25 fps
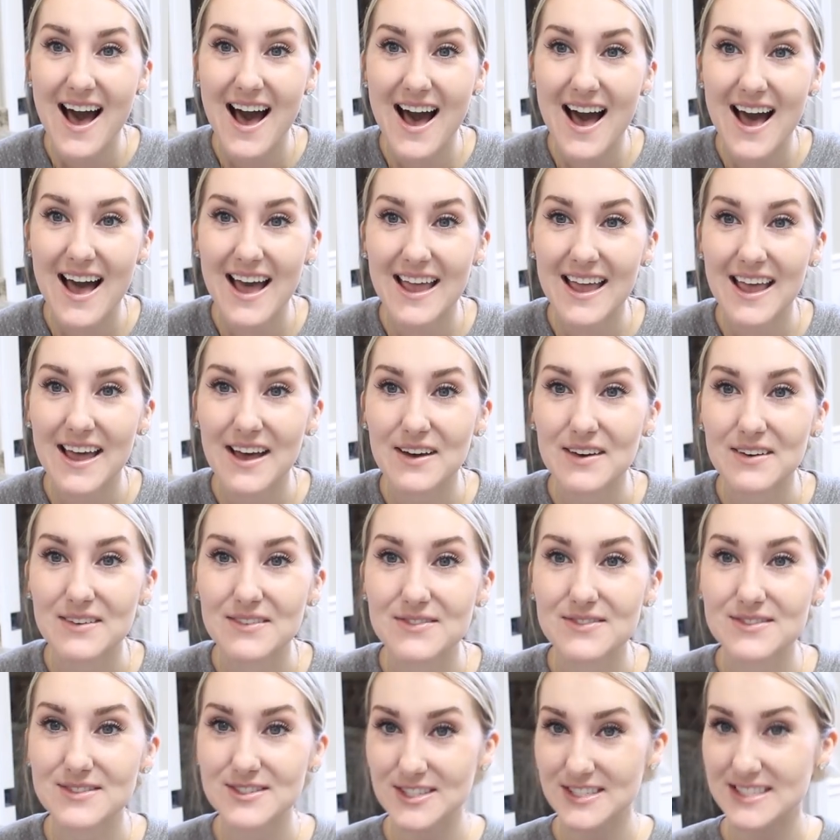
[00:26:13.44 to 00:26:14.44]

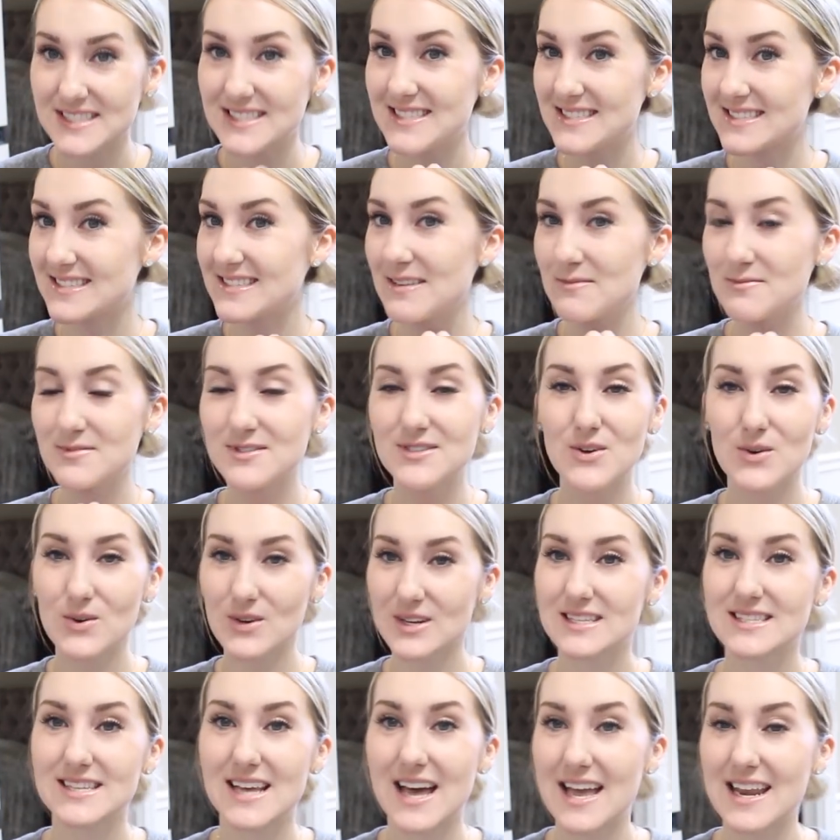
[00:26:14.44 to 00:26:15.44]
I'm so
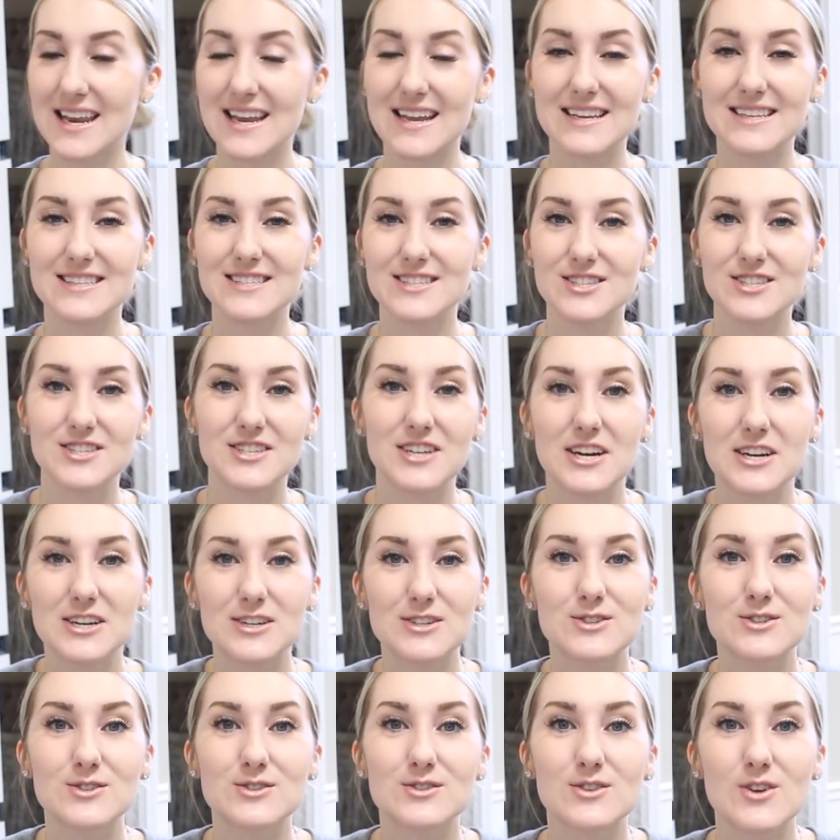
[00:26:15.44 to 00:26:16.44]
excited to
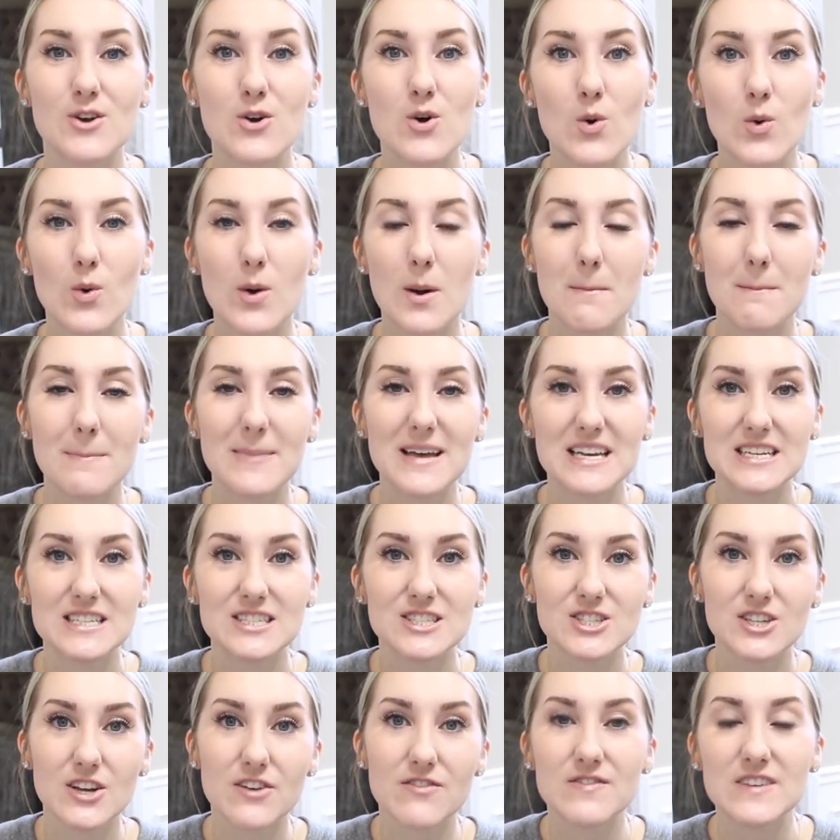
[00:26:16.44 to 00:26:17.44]
share so
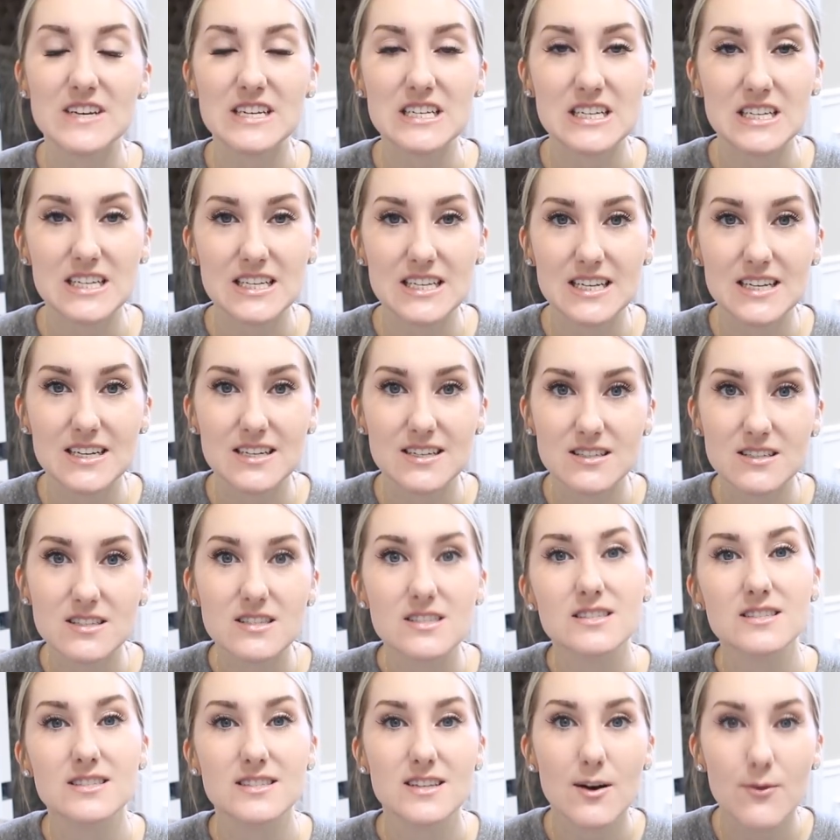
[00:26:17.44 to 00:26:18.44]
much fun
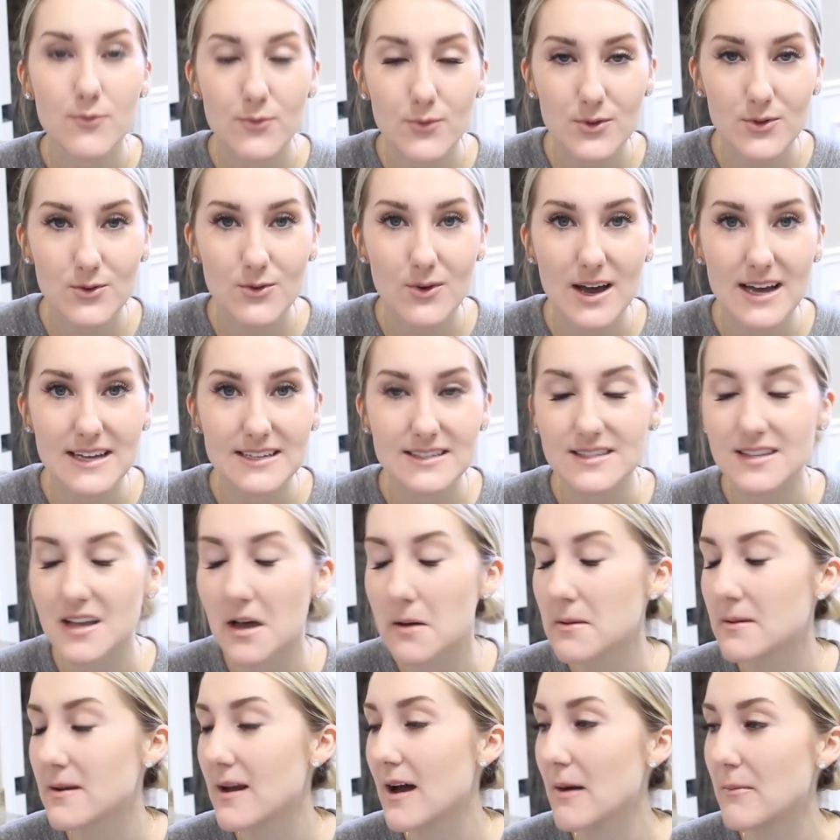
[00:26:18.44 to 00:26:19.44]
stuff with you guys
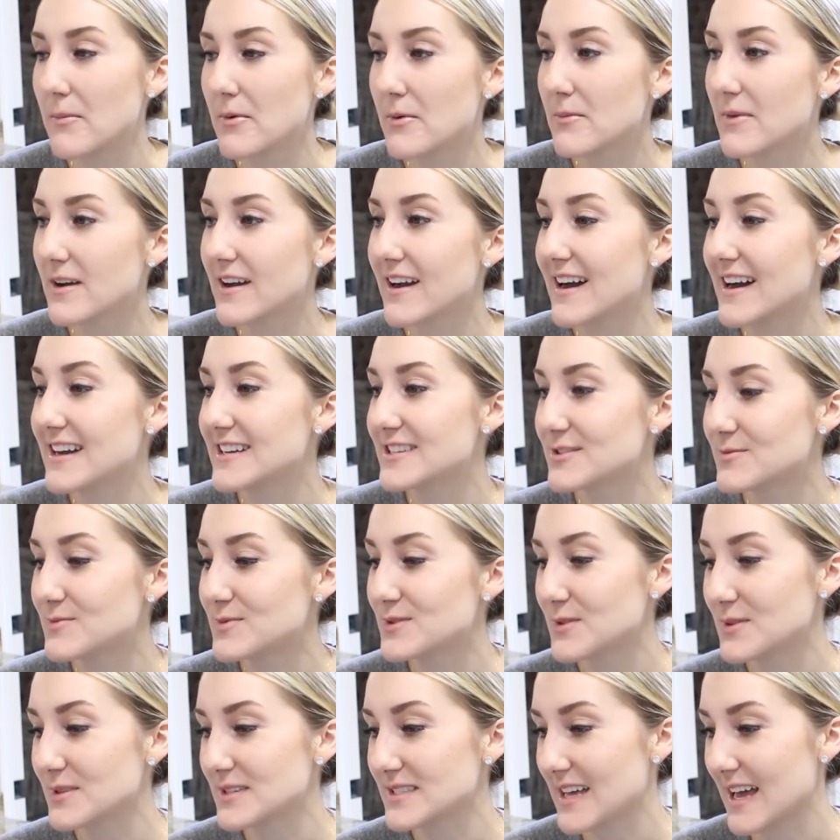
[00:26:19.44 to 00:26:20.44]
coming up. Oh my gosh, I'm
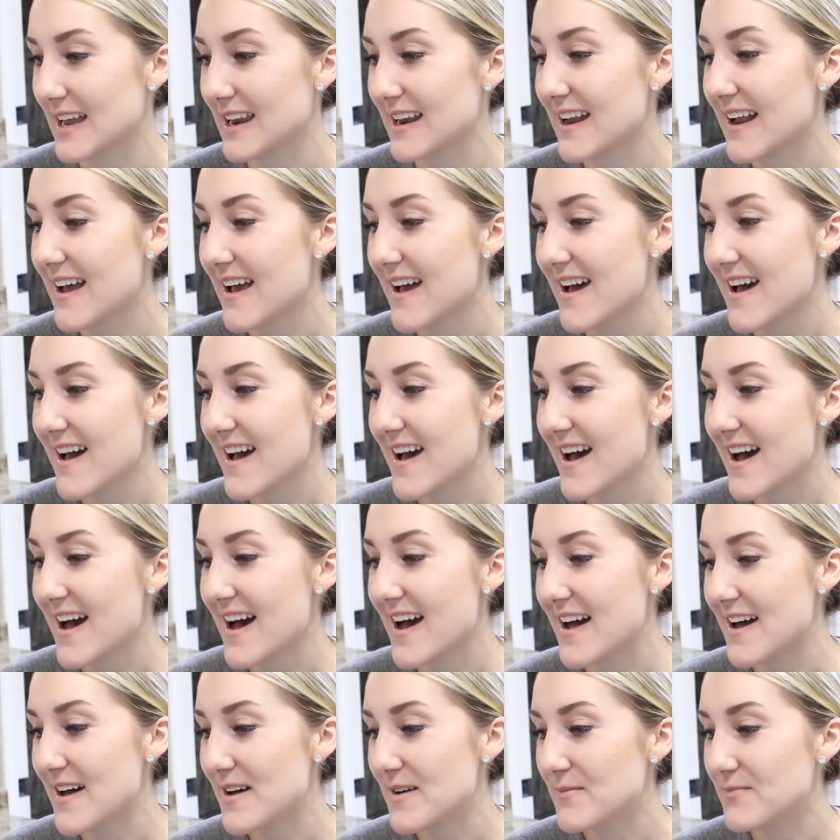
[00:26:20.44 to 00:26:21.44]
so excited.
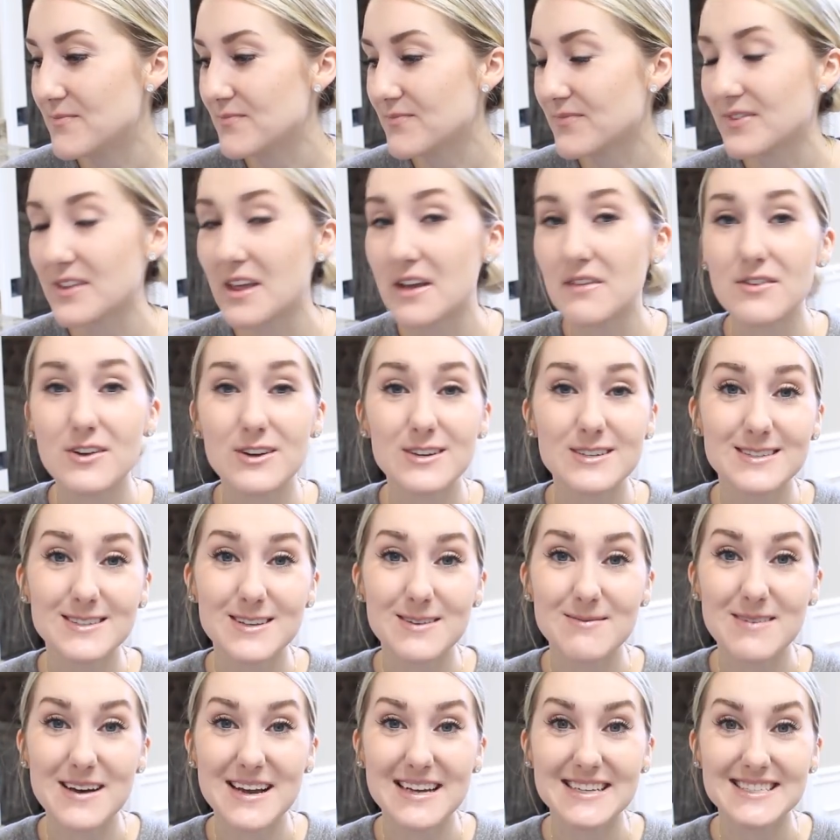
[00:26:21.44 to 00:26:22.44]
Love y'all
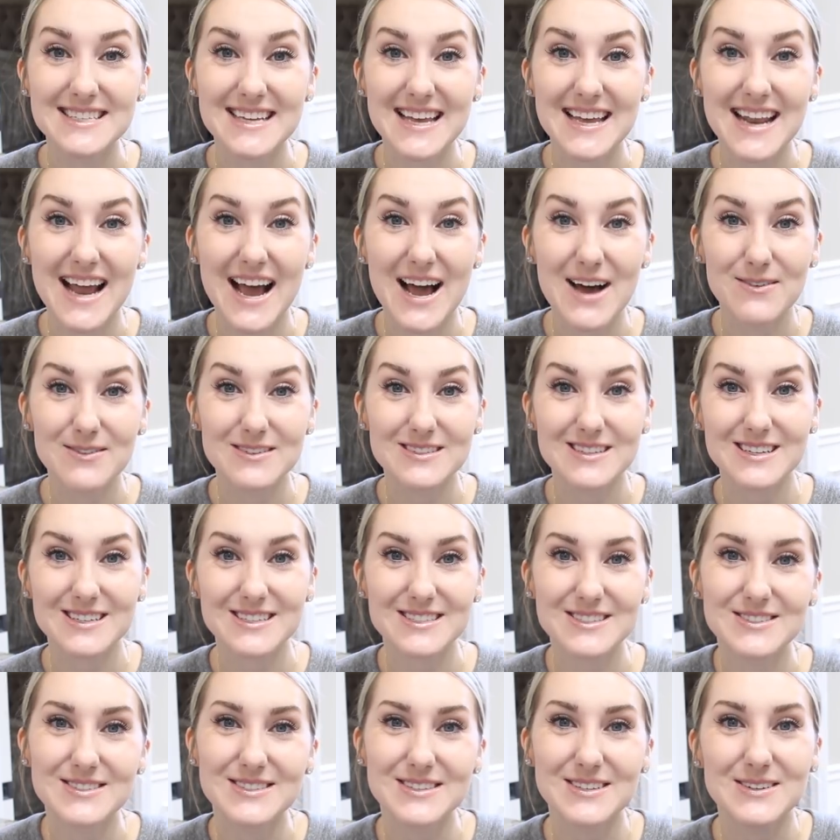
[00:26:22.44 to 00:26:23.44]
so much, and I will
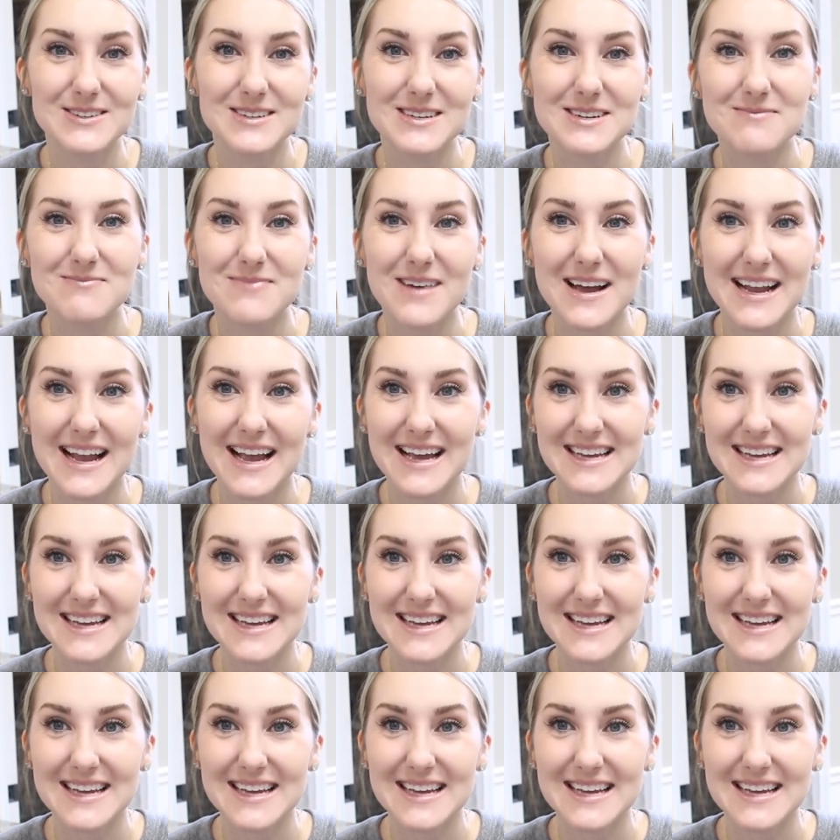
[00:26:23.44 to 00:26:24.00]
talk to you soon. Bye,